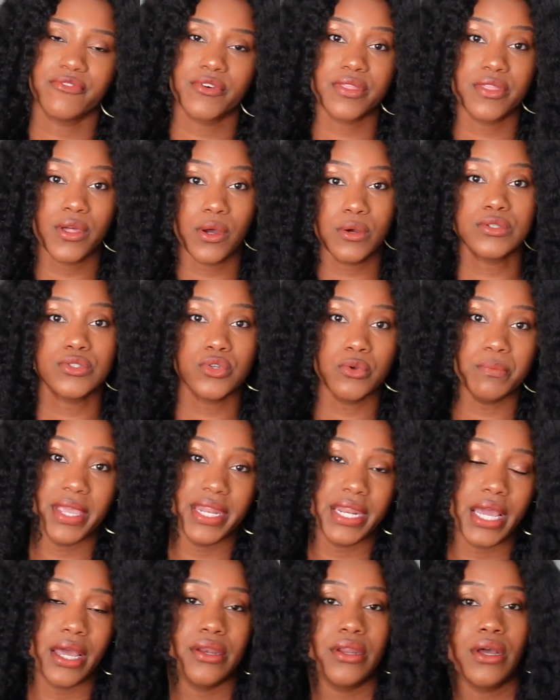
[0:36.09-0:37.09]
for those who may
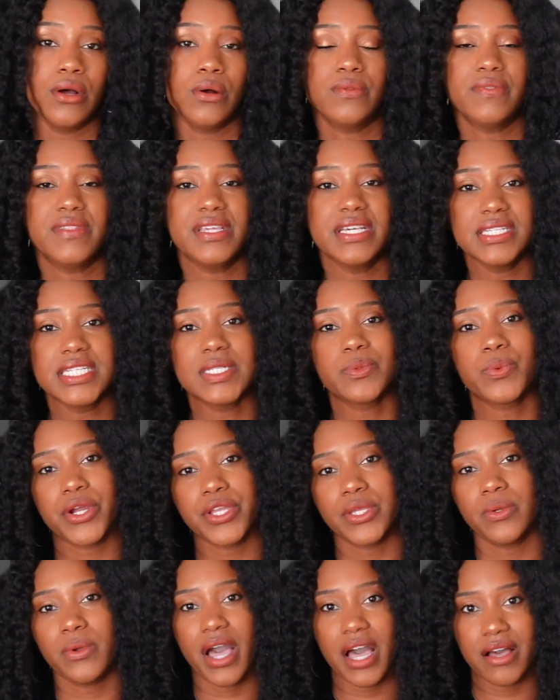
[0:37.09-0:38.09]
not know, this is where
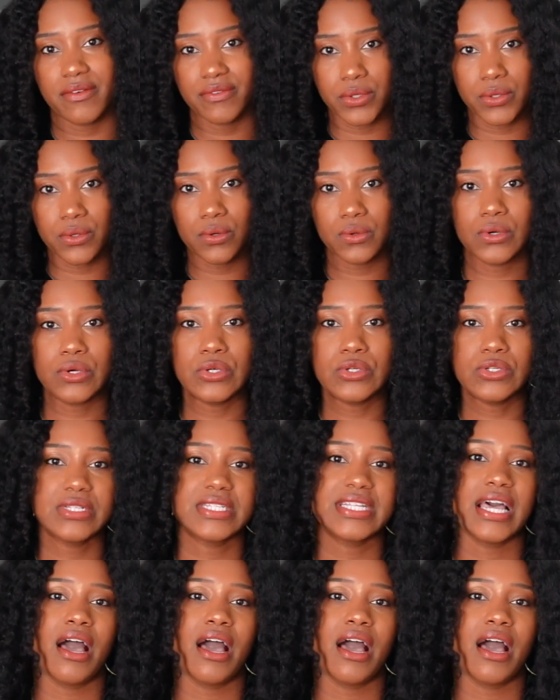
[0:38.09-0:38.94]
you have cuticles